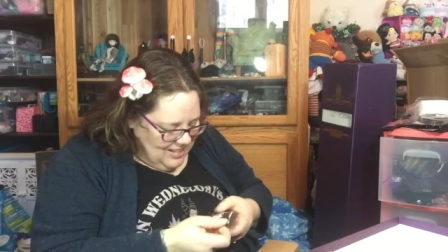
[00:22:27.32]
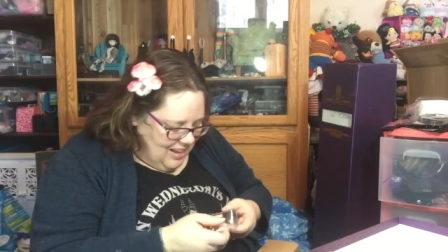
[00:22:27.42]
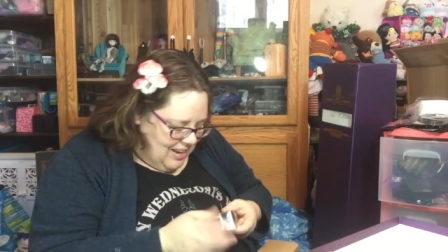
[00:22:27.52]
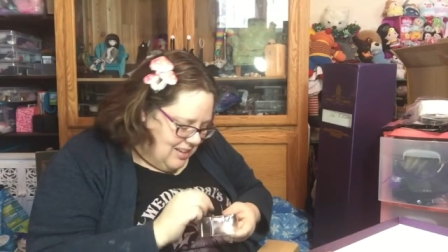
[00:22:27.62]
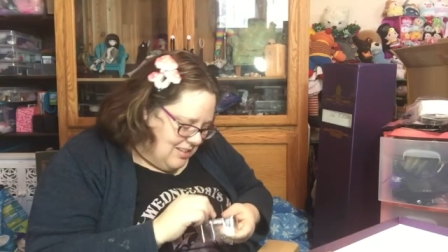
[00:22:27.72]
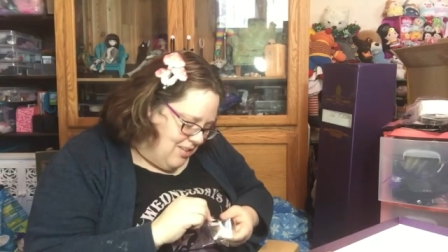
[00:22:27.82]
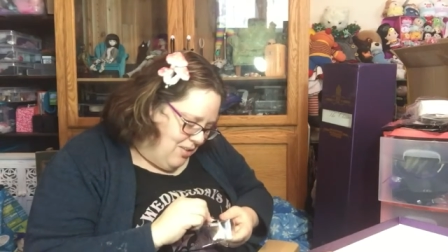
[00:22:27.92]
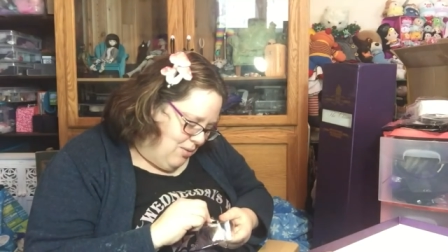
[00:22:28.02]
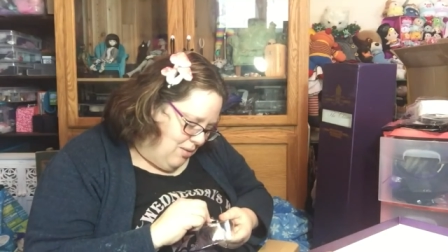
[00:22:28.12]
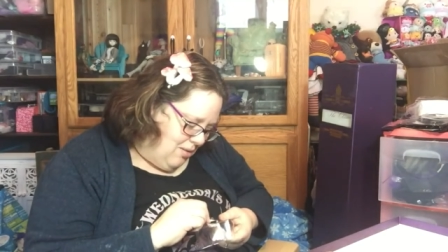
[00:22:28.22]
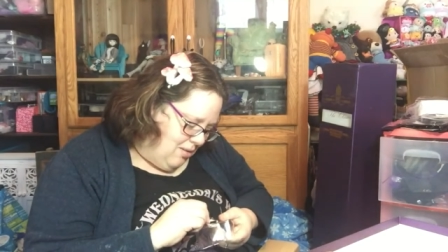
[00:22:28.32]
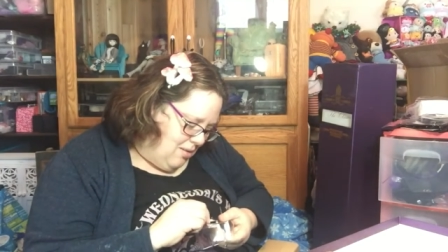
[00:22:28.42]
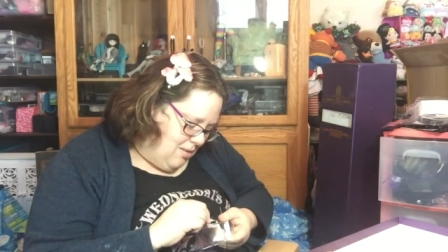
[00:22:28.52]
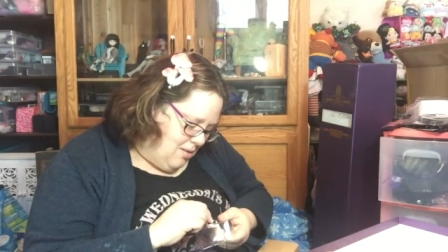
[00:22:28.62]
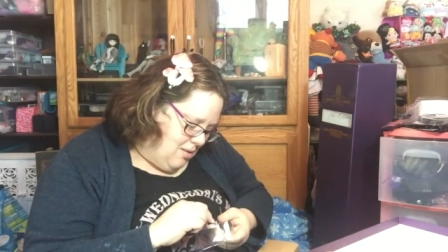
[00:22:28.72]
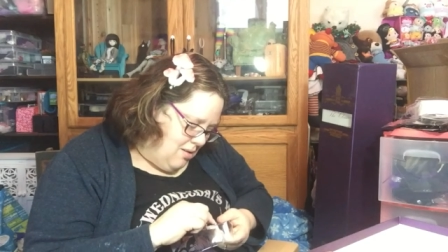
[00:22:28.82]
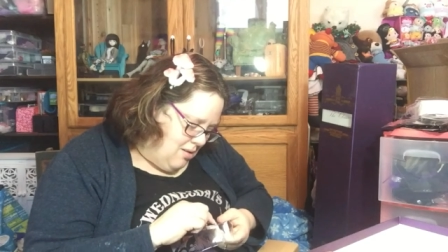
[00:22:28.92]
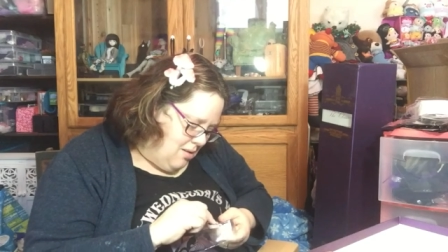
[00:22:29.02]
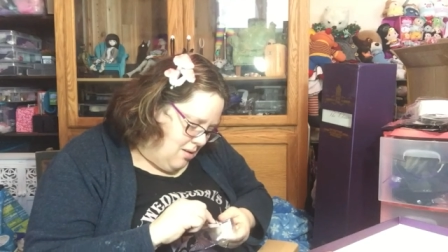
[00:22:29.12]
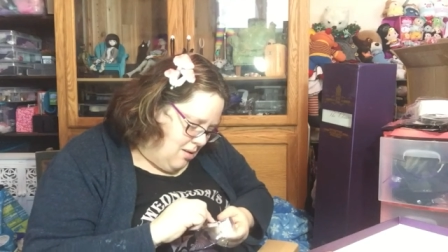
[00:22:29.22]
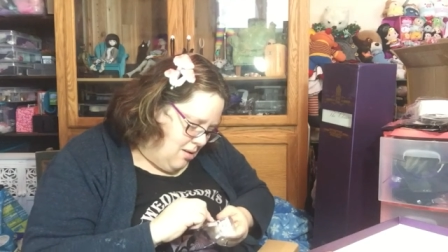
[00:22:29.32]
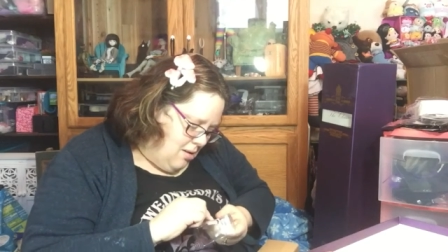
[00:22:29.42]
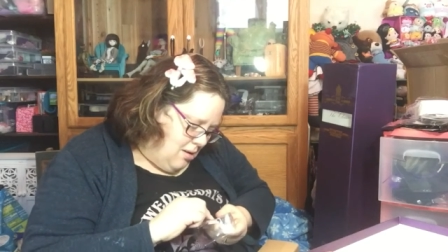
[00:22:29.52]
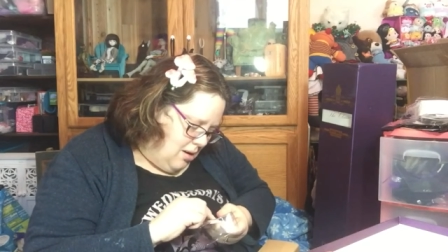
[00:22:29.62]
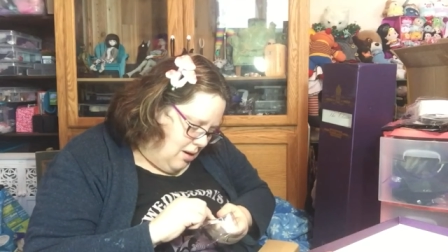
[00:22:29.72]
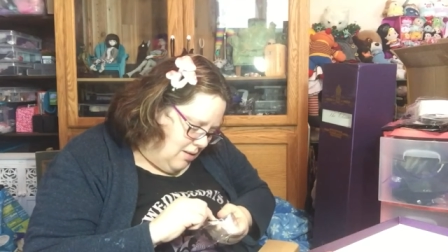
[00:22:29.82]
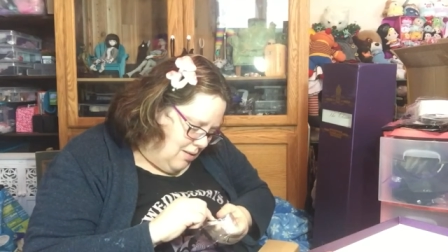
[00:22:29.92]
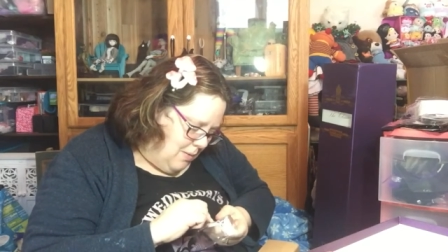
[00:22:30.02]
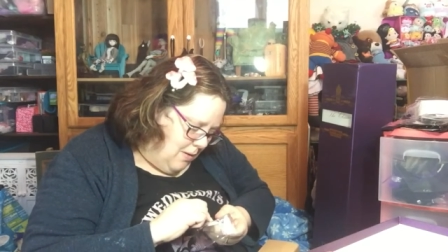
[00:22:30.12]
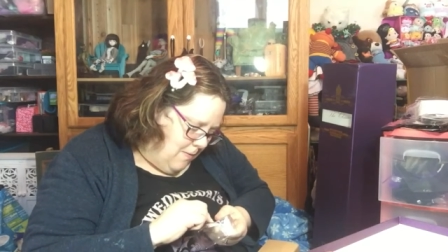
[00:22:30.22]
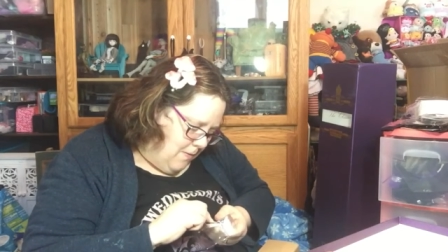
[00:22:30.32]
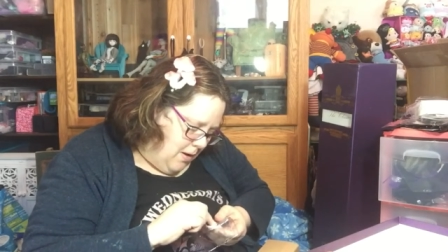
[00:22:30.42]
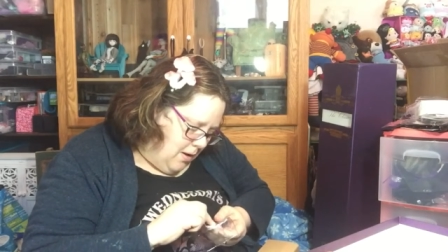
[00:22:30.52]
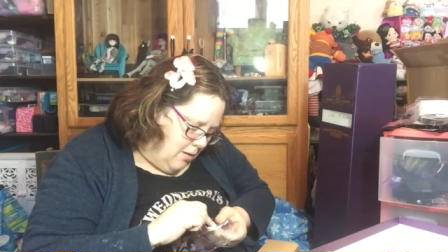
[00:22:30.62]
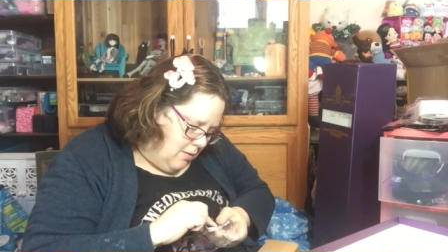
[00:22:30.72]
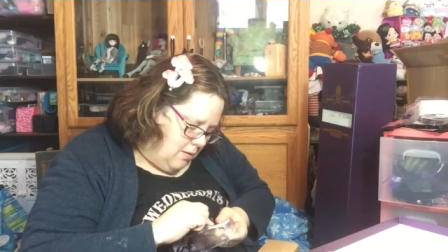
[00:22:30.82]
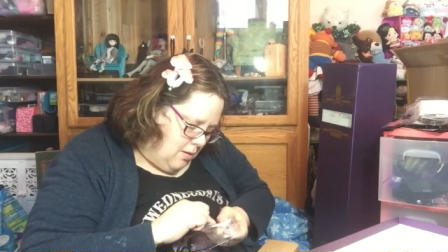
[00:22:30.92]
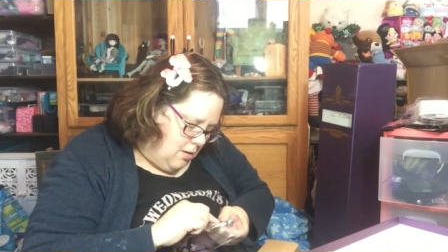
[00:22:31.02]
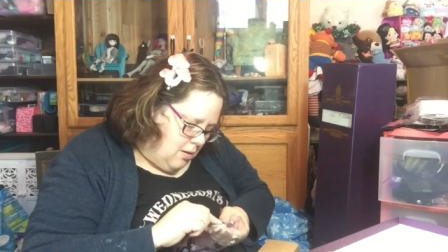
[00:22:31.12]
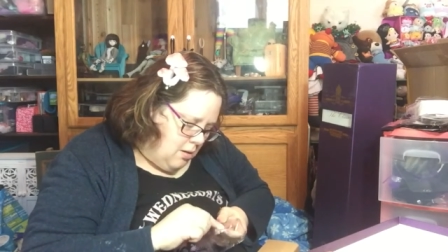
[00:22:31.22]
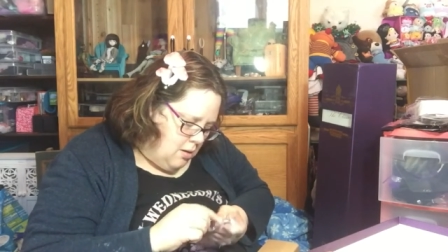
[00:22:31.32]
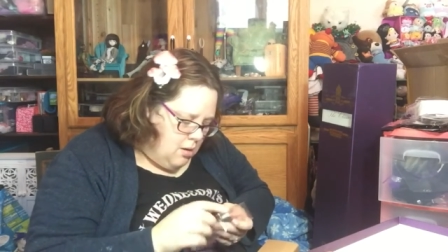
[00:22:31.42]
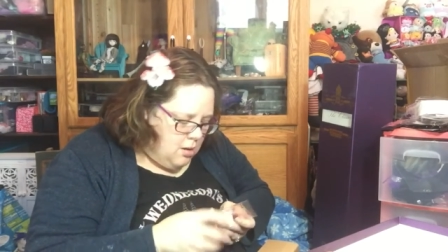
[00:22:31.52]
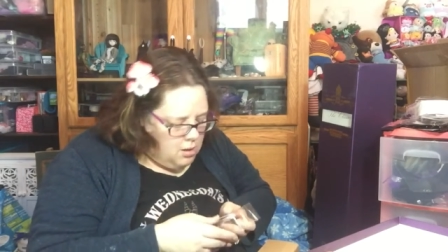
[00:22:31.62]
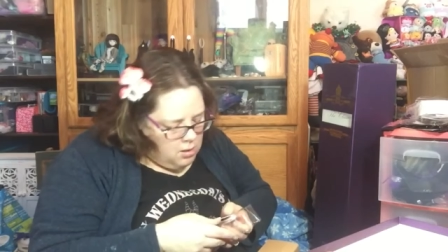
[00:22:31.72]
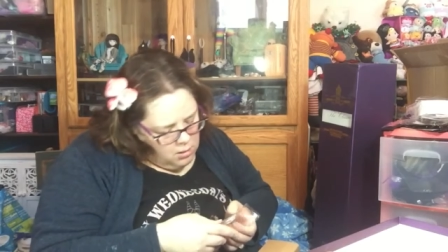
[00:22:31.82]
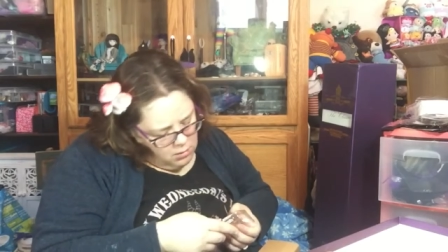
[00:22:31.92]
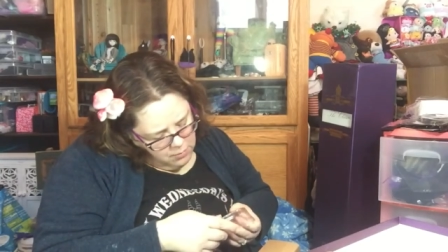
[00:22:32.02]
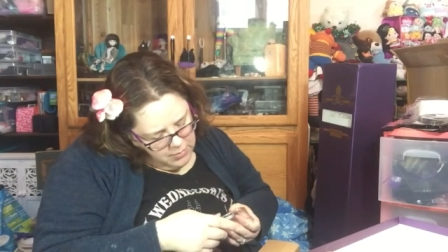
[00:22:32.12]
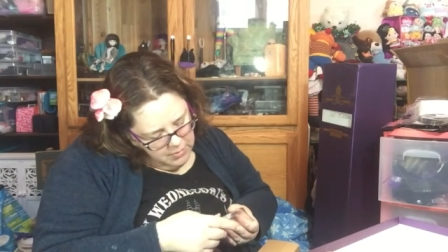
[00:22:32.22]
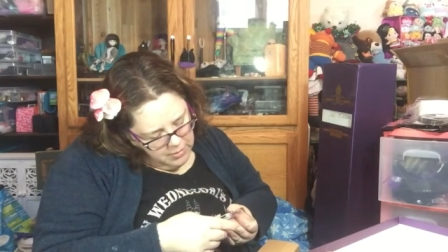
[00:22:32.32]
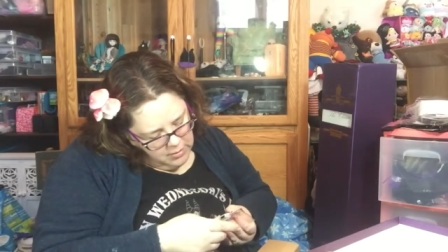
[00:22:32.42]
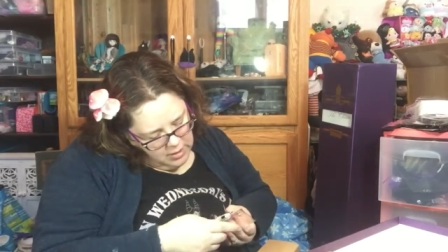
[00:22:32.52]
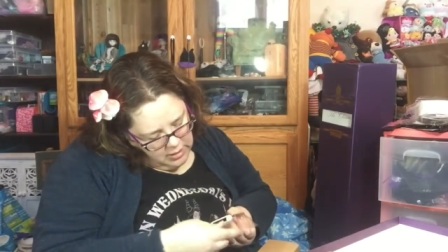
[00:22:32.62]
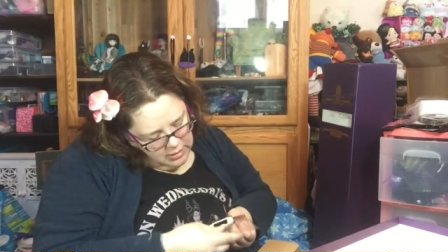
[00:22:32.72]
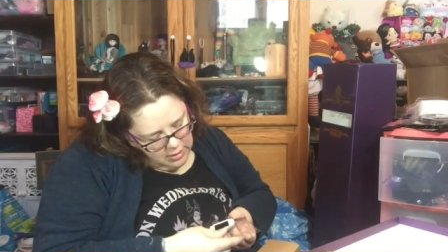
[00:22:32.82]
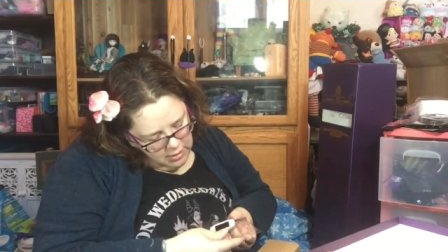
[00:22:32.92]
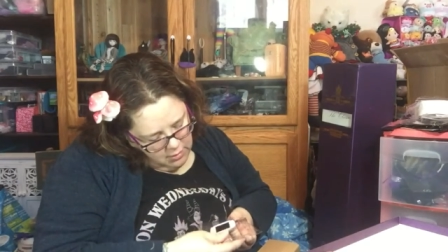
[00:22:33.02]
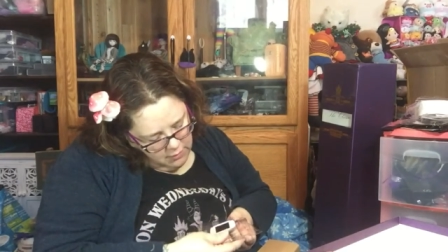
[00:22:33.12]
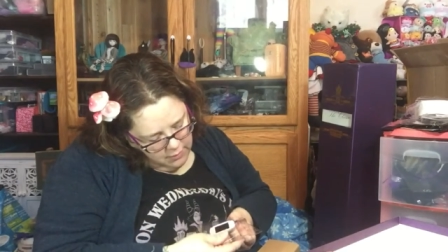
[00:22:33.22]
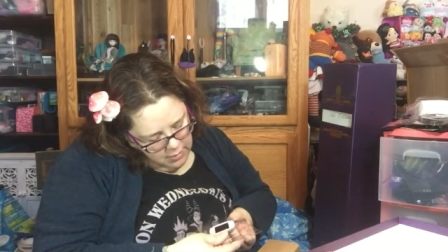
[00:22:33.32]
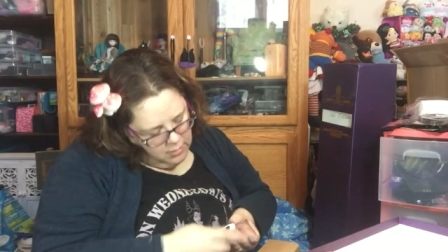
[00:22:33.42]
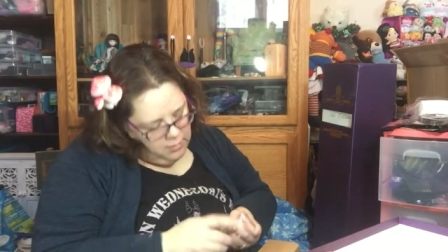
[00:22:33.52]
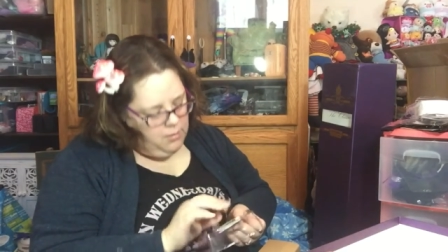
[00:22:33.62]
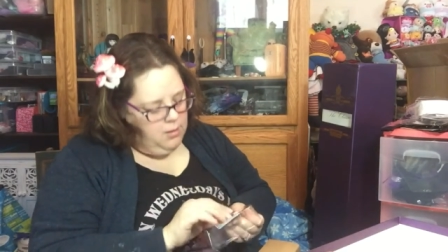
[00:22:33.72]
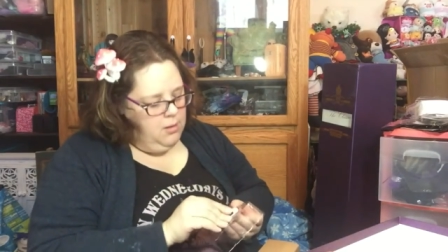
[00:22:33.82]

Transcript: that is cool. It needs to be fixed. Or maybe you take that off. I don't know.